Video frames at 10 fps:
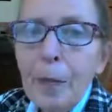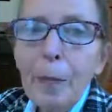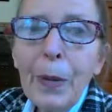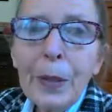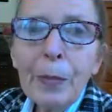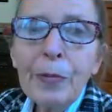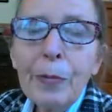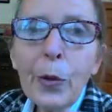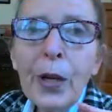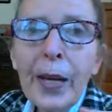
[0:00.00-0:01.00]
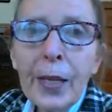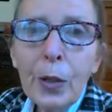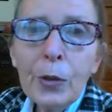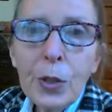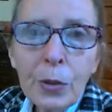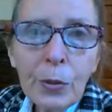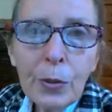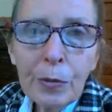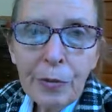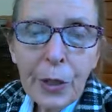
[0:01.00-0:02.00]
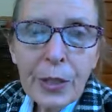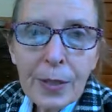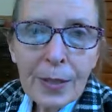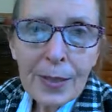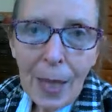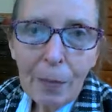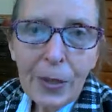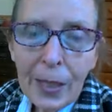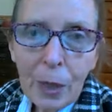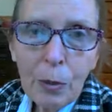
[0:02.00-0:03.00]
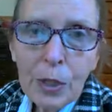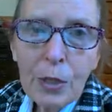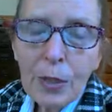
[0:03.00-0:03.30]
But before I go to the first step that I want to